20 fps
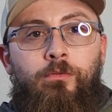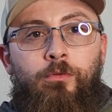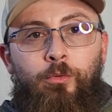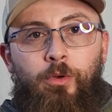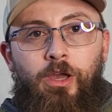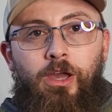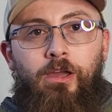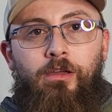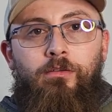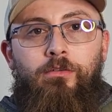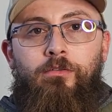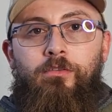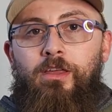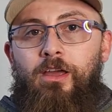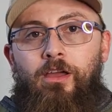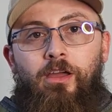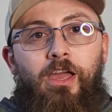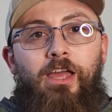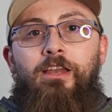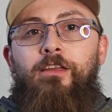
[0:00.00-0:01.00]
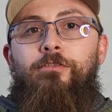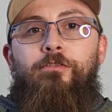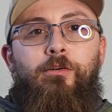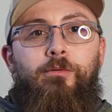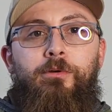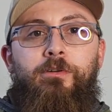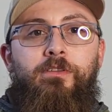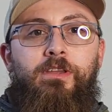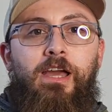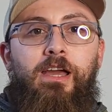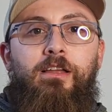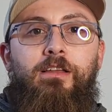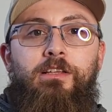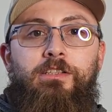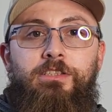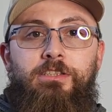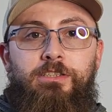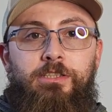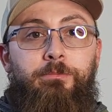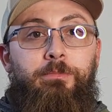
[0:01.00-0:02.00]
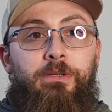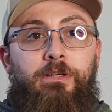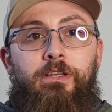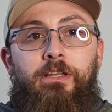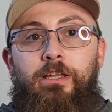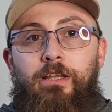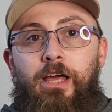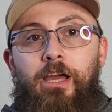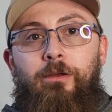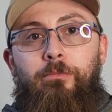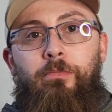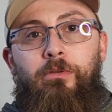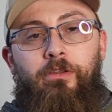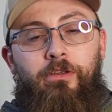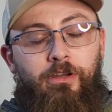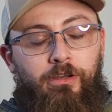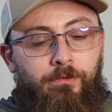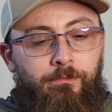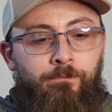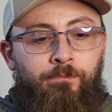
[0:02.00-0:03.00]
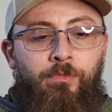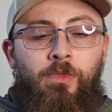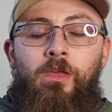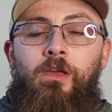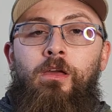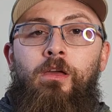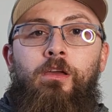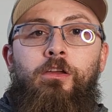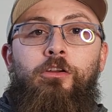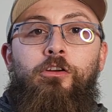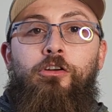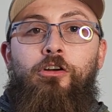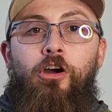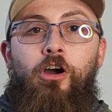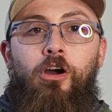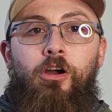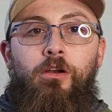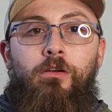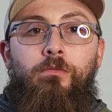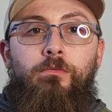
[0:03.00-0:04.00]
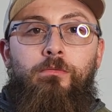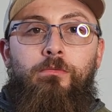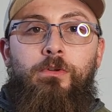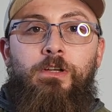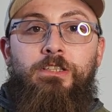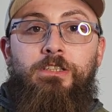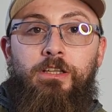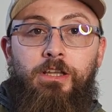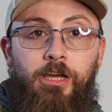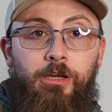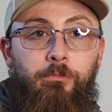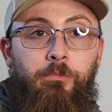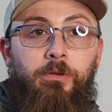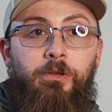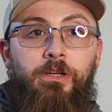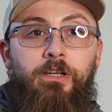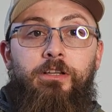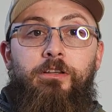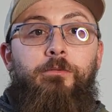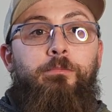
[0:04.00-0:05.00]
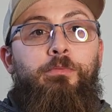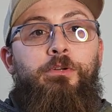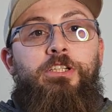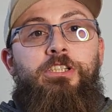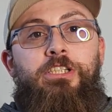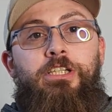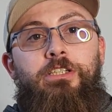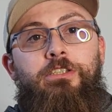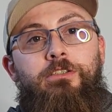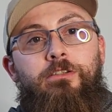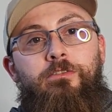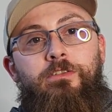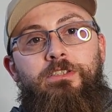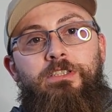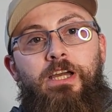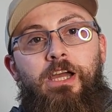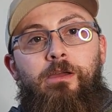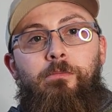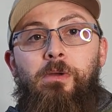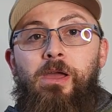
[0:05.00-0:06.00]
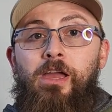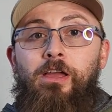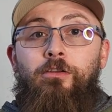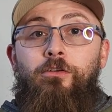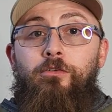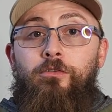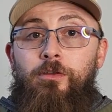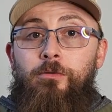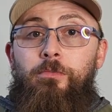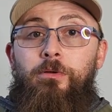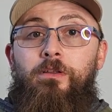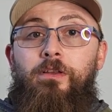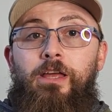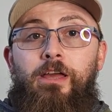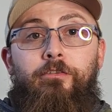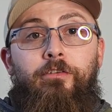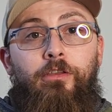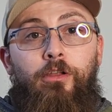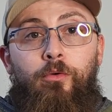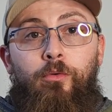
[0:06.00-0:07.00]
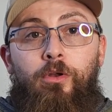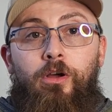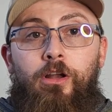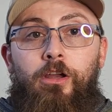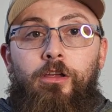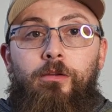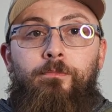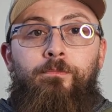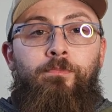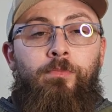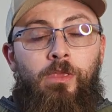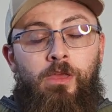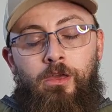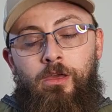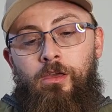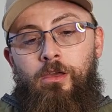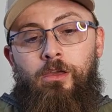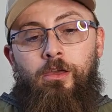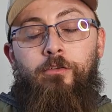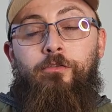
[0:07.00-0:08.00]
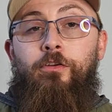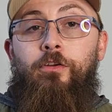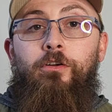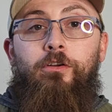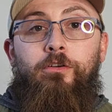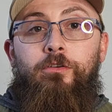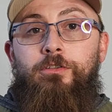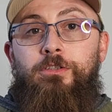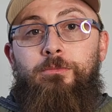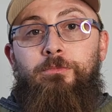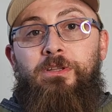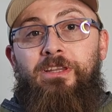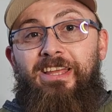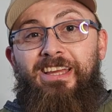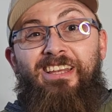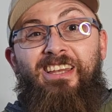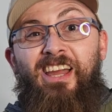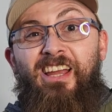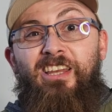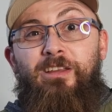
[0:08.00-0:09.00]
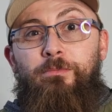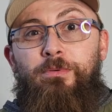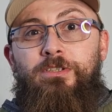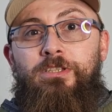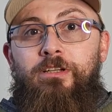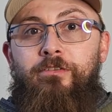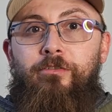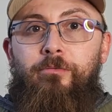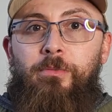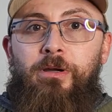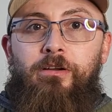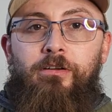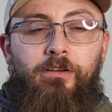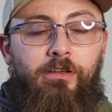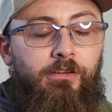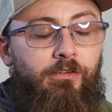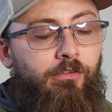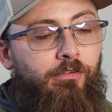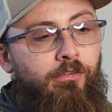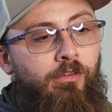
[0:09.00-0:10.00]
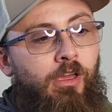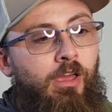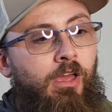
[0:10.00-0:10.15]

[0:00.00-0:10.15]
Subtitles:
okay? Any form of debt is typically a liability. Your car is a liability. It depreciates over time, and you typically have a loan on it if you're something like 90% of Americans.